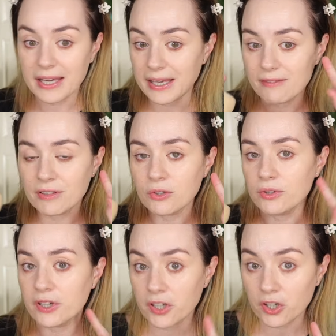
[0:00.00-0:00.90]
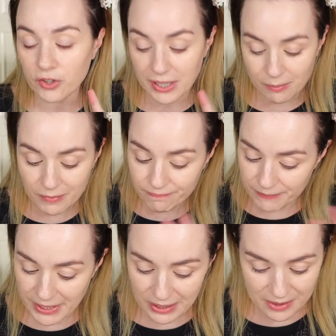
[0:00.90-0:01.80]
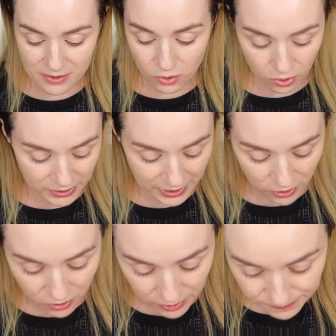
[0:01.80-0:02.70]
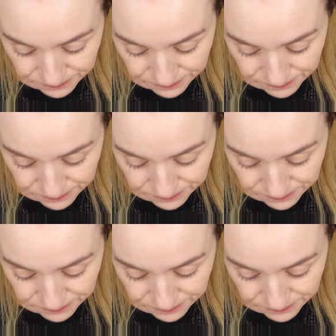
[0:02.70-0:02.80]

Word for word: Even though they're cream, they last all day long.